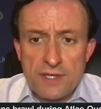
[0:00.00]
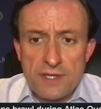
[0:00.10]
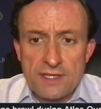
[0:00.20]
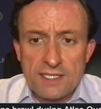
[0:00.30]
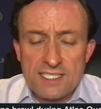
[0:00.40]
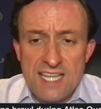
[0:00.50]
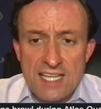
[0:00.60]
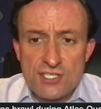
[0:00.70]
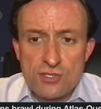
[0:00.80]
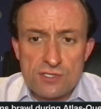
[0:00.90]

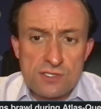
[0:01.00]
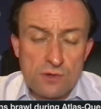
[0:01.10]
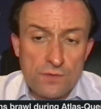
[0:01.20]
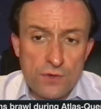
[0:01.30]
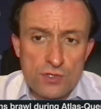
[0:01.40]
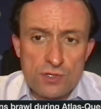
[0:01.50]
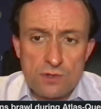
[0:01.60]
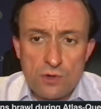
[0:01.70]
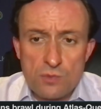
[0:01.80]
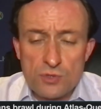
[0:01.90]
sanctions or future
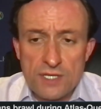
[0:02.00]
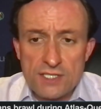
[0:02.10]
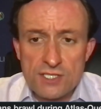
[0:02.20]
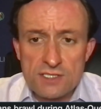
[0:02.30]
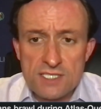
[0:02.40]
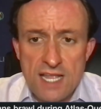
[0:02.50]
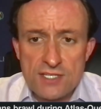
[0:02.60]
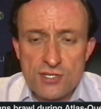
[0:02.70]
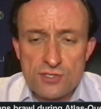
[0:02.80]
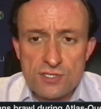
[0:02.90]
or potential
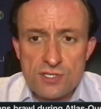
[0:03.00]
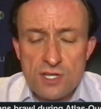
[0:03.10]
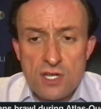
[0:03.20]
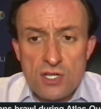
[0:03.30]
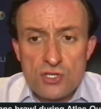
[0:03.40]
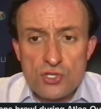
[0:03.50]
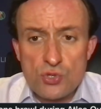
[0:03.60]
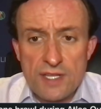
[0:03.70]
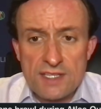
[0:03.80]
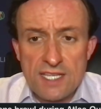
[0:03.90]
sanctions to
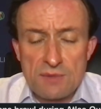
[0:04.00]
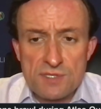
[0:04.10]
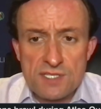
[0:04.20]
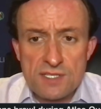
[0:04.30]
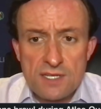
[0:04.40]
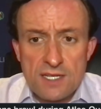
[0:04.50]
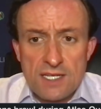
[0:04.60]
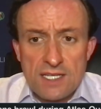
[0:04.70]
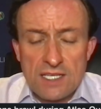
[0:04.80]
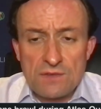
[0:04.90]
the teams
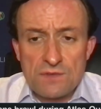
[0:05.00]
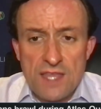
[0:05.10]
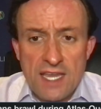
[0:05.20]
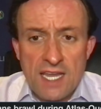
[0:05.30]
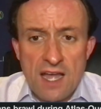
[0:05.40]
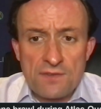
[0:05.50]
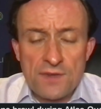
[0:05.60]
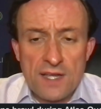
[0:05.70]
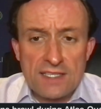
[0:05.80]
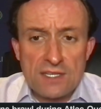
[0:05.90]
if they have
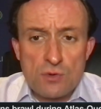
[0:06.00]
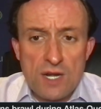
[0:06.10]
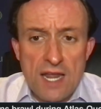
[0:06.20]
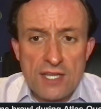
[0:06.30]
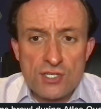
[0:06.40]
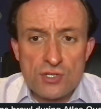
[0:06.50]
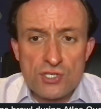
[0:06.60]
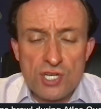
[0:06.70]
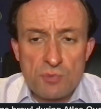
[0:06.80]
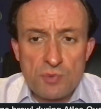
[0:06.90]
any
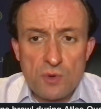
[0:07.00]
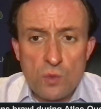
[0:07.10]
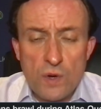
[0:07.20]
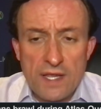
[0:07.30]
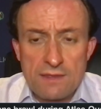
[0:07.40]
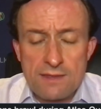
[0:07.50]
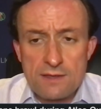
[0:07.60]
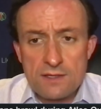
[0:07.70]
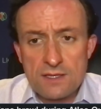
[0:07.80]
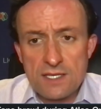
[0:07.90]
relationship with
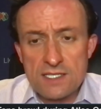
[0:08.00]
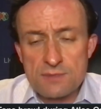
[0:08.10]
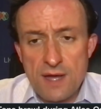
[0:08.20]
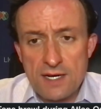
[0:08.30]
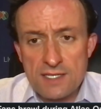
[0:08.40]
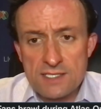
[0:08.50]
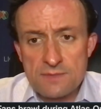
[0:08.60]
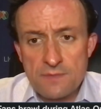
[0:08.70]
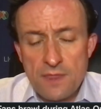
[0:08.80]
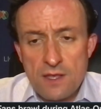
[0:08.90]
these
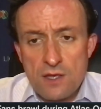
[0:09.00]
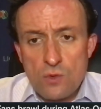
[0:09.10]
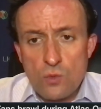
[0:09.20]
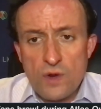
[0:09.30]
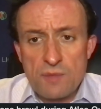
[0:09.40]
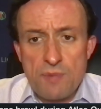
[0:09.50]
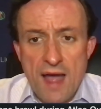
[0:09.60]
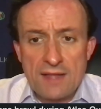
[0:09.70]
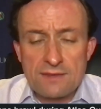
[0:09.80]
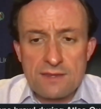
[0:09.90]
barras. We
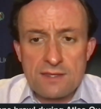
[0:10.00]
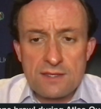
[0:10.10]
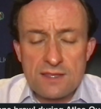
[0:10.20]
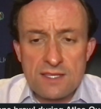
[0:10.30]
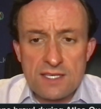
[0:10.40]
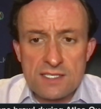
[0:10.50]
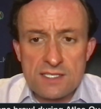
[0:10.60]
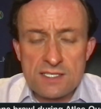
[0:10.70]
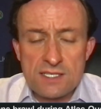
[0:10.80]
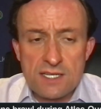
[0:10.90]
banned these